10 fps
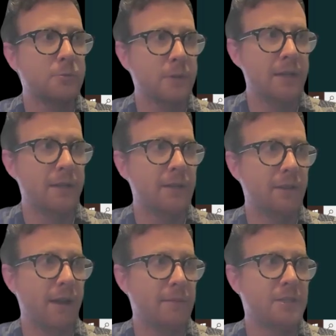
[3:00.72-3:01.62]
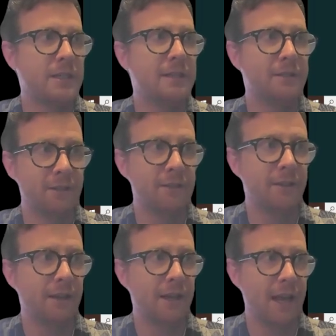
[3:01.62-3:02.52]
Weekly Timesheet
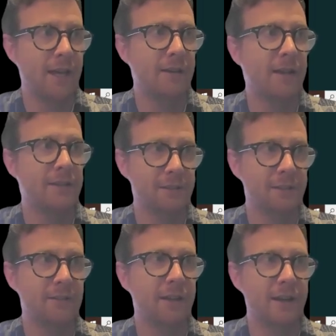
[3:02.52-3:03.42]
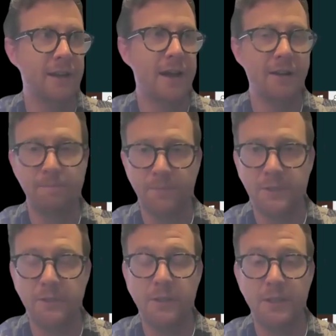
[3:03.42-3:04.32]
688 and 689.
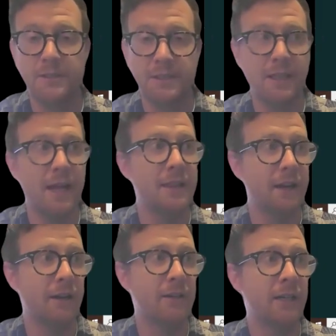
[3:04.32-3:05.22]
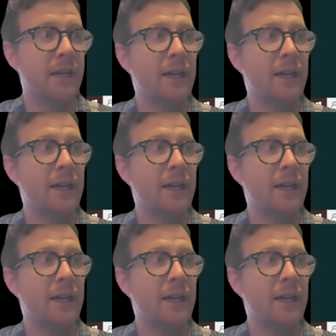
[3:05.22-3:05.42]
So you can see that there.